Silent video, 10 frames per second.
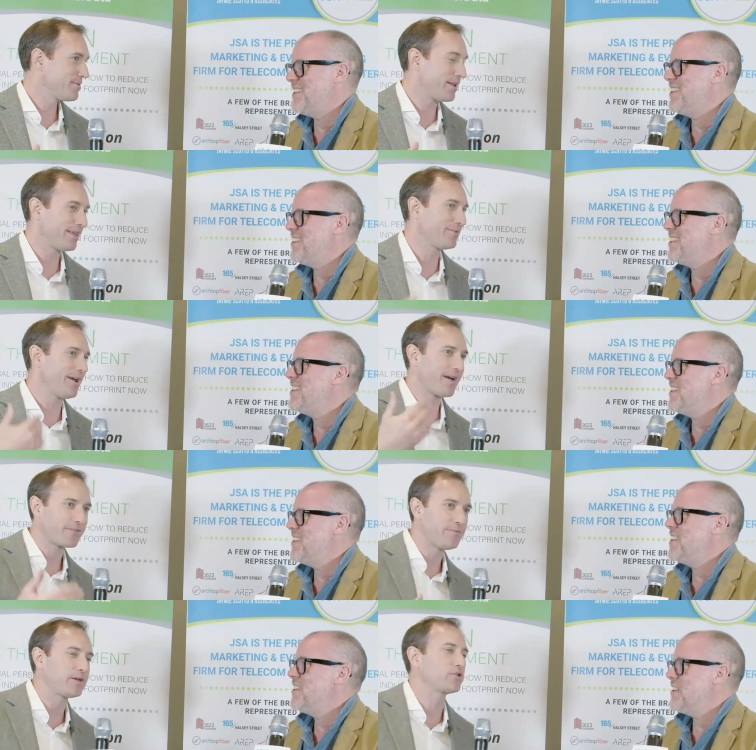Speaker 1: But I think we have
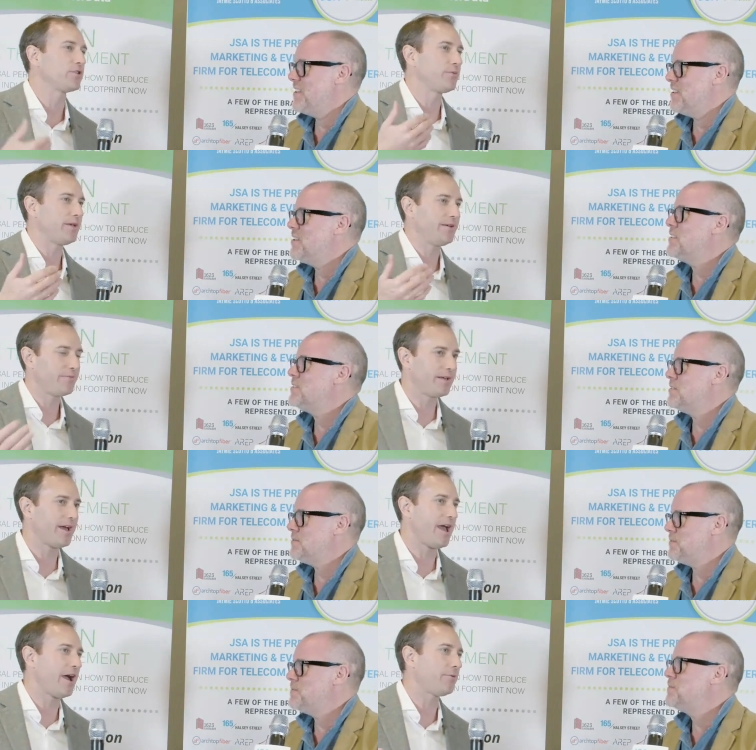to make sure that we,
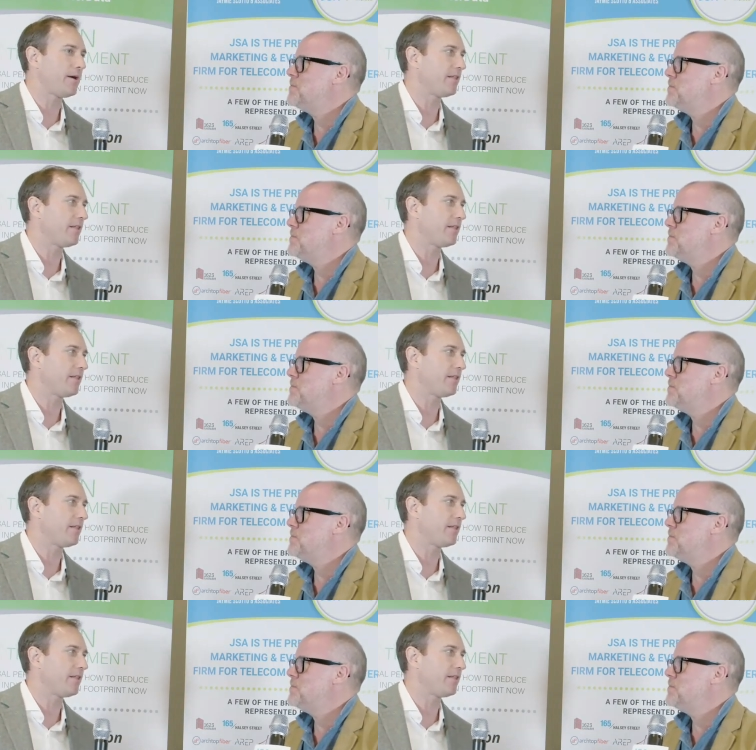we help